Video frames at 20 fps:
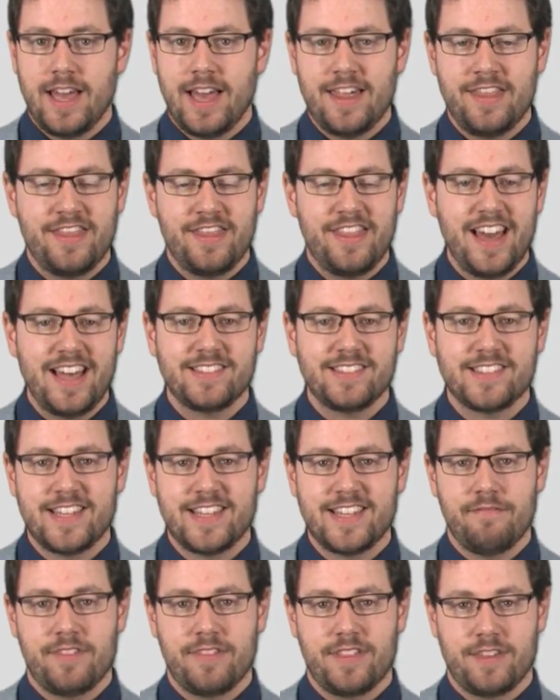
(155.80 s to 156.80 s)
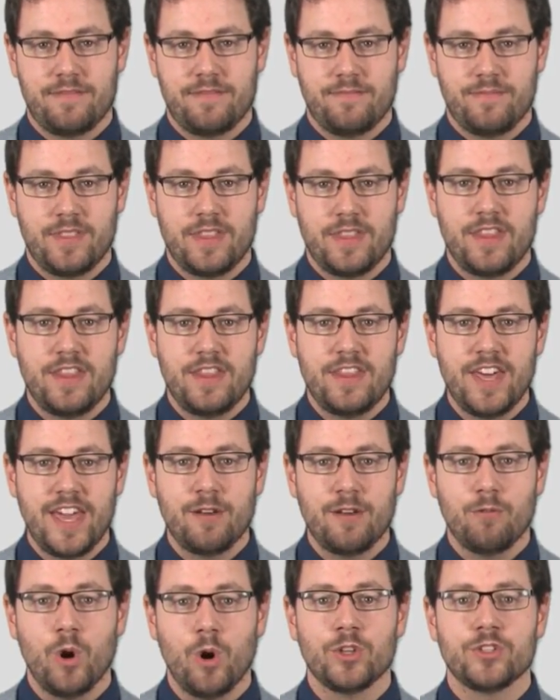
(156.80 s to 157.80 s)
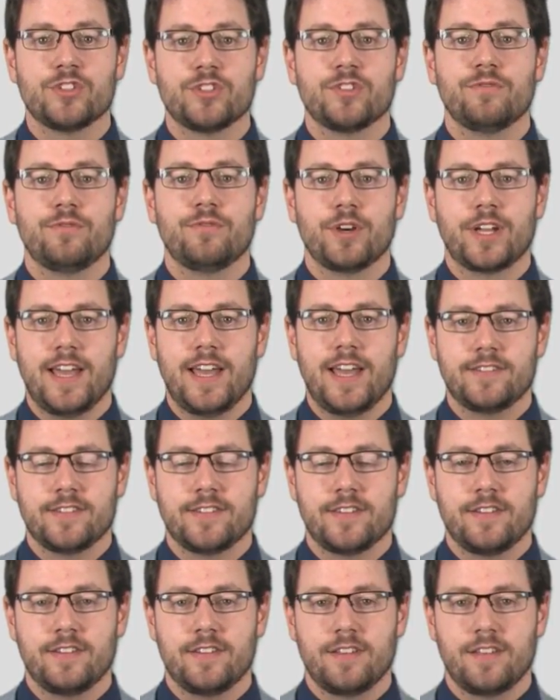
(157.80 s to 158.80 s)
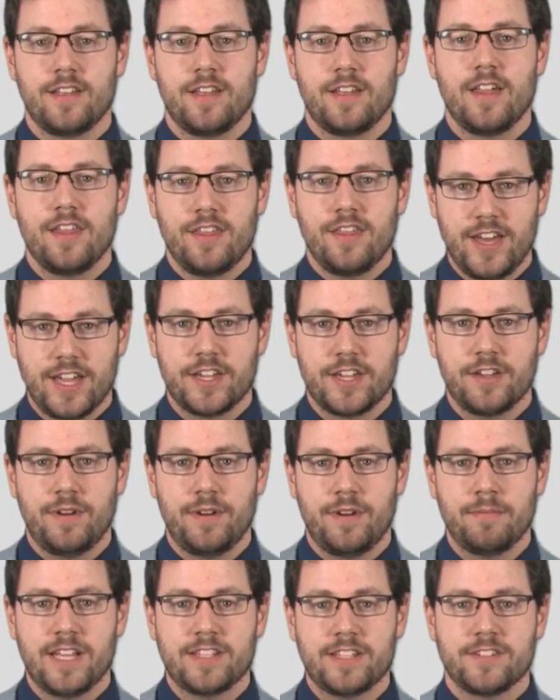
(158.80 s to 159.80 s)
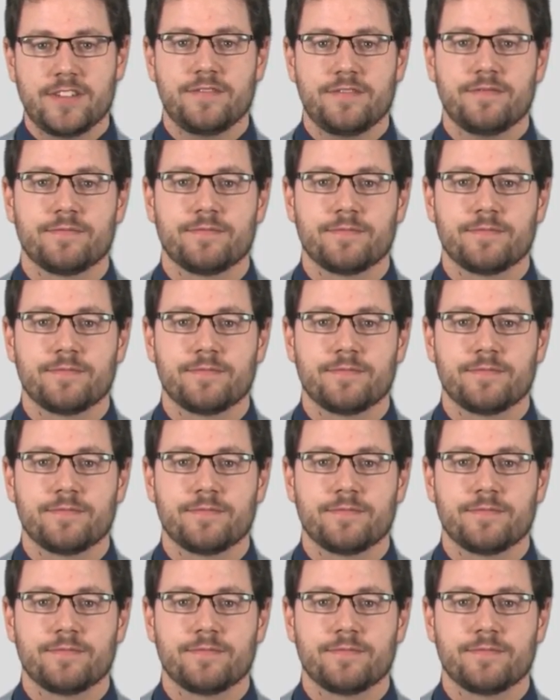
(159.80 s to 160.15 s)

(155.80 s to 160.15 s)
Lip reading: And that's something they won't forget. Thank you very much.